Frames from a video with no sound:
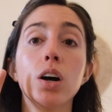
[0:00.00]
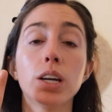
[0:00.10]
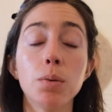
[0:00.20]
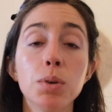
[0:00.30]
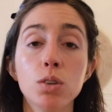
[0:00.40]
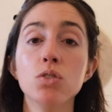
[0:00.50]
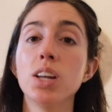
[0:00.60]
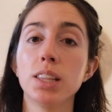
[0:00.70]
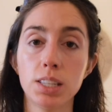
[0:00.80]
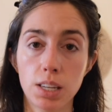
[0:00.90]
can be used
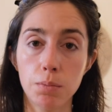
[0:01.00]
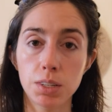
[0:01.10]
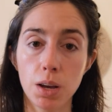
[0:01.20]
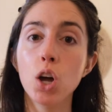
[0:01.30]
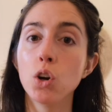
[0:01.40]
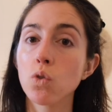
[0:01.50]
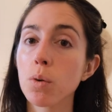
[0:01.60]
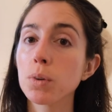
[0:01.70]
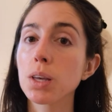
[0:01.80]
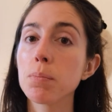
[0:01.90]
at the same time.
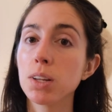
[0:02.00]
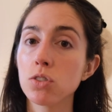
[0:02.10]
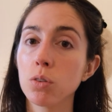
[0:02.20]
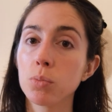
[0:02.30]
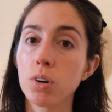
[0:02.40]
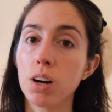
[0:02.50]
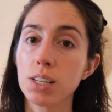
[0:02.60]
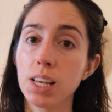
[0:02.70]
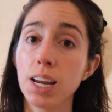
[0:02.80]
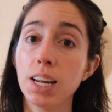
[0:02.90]
Normally, benzoyl
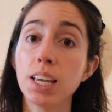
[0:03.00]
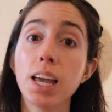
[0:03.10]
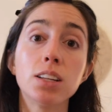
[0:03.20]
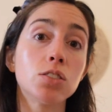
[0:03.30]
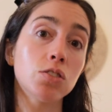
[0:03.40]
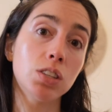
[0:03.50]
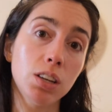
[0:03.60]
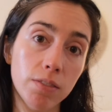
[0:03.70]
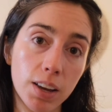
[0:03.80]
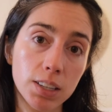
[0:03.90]
peroxide cancels the
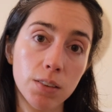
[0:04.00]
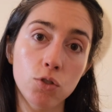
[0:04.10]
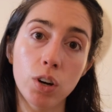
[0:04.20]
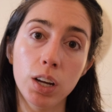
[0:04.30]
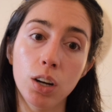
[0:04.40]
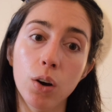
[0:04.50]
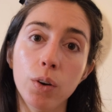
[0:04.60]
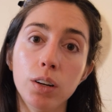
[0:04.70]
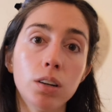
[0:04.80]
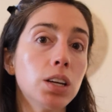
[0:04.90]
effects of
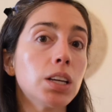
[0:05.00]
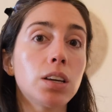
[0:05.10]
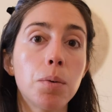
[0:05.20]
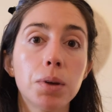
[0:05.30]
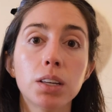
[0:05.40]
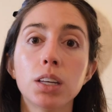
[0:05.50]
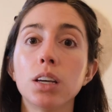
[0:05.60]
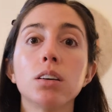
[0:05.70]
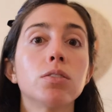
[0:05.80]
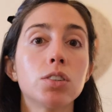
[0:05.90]
tretinoin.
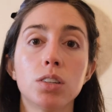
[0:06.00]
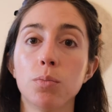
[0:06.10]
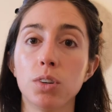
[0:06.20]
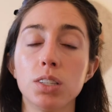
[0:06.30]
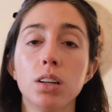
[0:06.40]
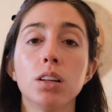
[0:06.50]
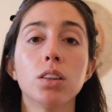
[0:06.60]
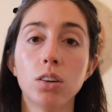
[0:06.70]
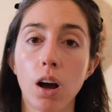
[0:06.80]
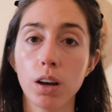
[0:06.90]
Chemically, for some reason,
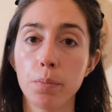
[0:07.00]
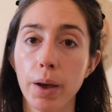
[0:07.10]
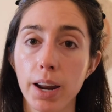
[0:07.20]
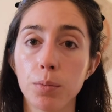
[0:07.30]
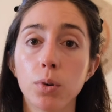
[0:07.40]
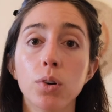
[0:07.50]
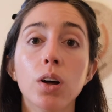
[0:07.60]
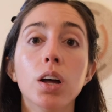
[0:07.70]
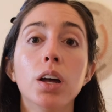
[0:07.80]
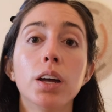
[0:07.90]
they're not compatible.
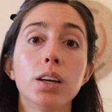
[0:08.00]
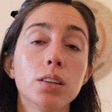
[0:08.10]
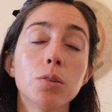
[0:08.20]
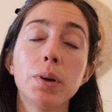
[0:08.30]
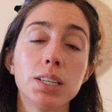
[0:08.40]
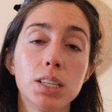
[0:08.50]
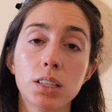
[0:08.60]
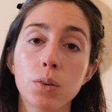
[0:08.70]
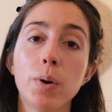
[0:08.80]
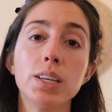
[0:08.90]
You're
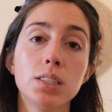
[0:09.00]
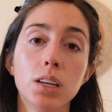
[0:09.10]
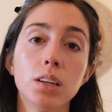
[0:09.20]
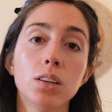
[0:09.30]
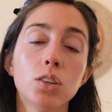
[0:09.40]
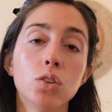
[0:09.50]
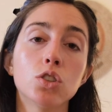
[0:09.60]
basically wasting your